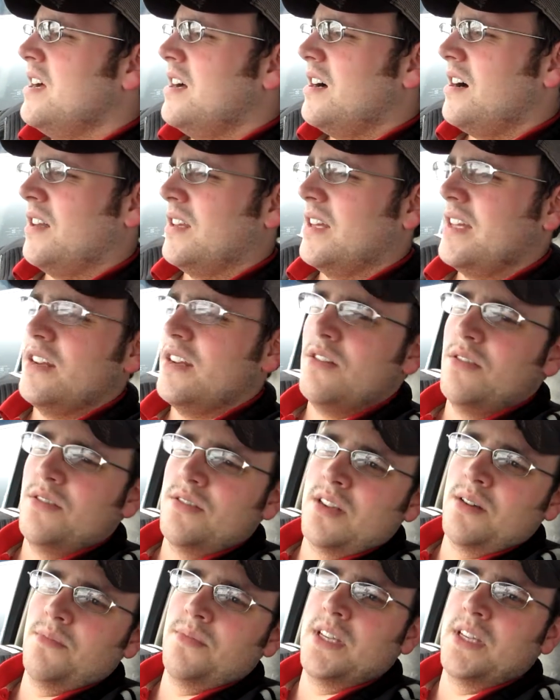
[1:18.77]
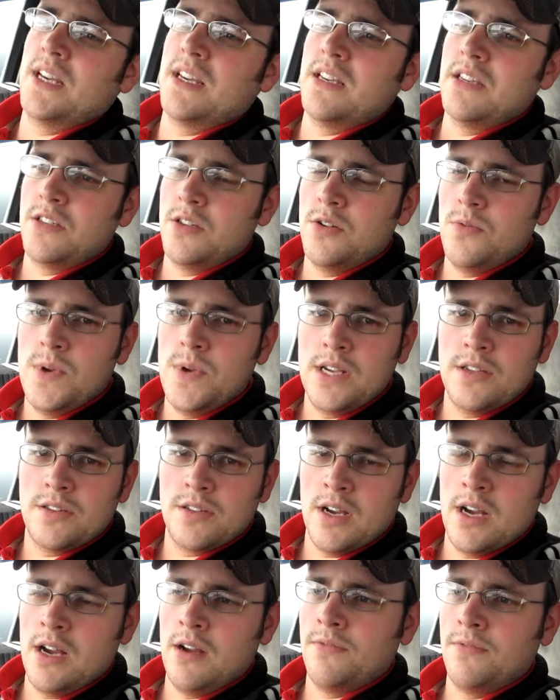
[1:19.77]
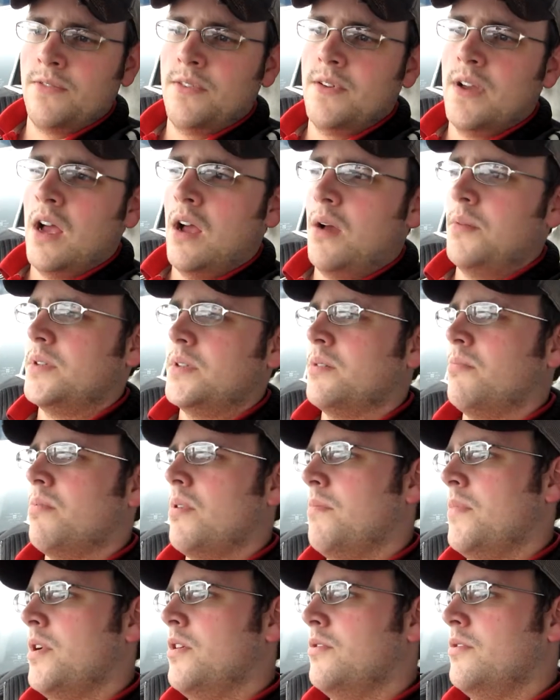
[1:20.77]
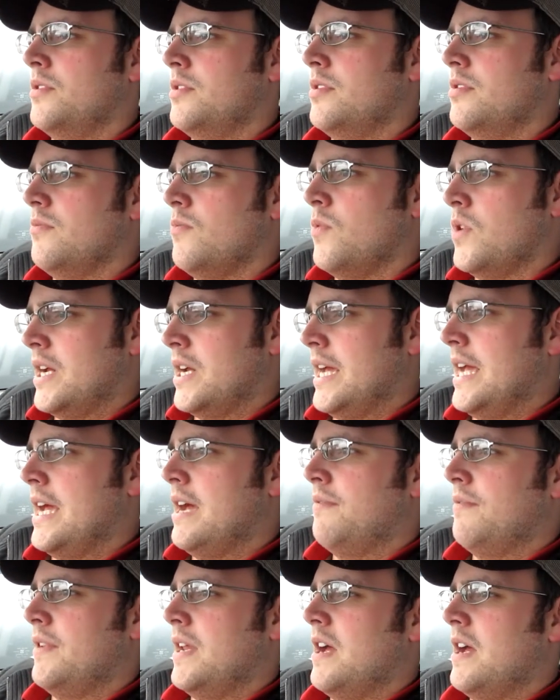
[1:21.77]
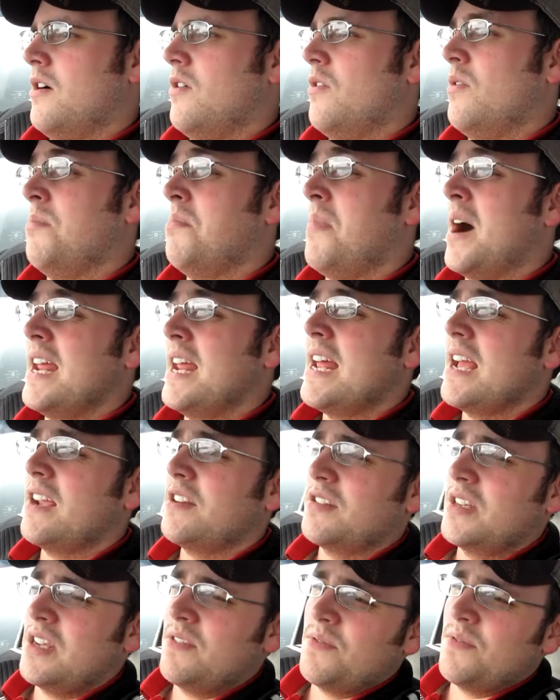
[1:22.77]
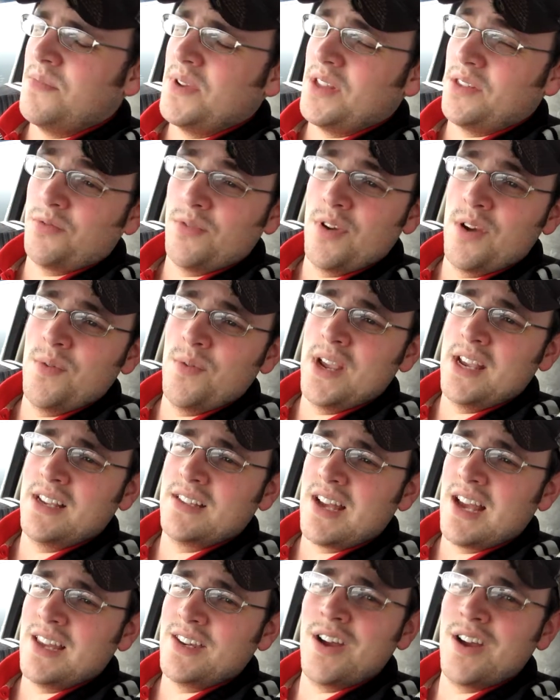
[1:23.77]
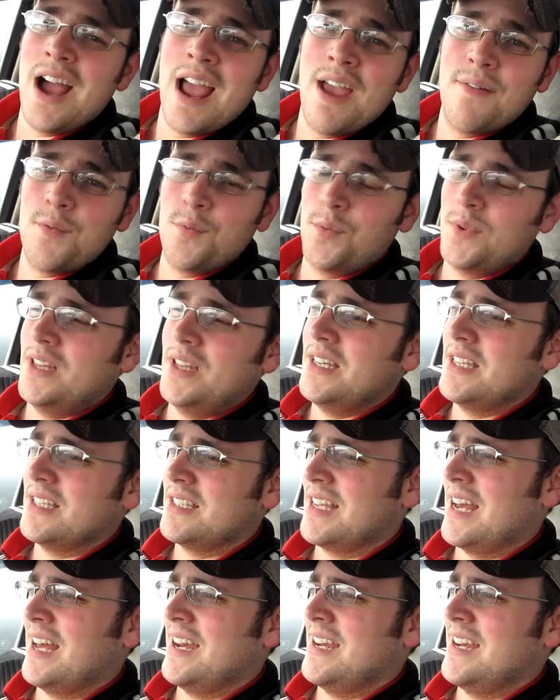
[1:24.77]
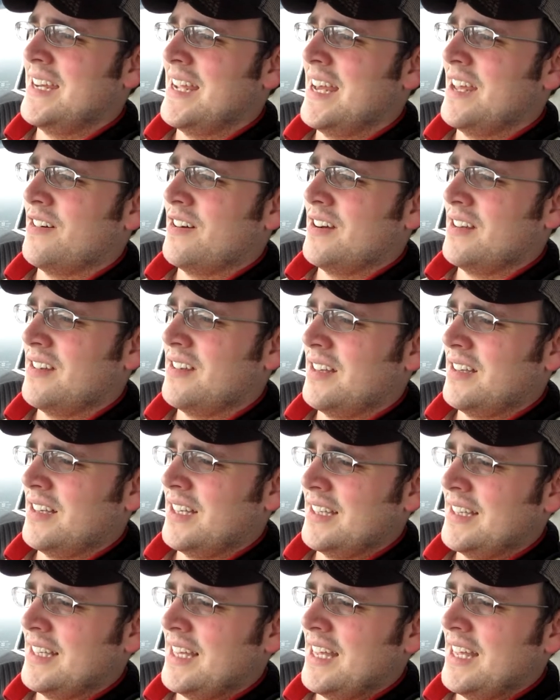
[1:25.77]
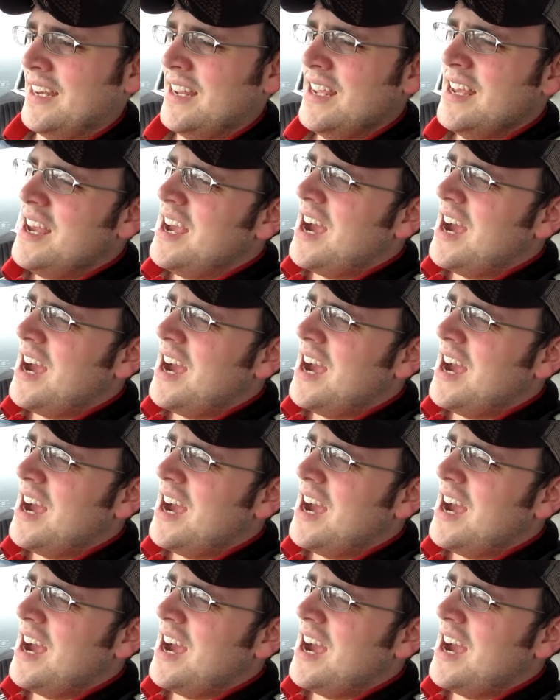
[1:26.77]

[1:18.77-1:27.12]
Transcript: All I know is that I'm taking 2 weeks off to promote what I have now. It might actually even be 3 weeks. I haven't really decided yet or anything like that.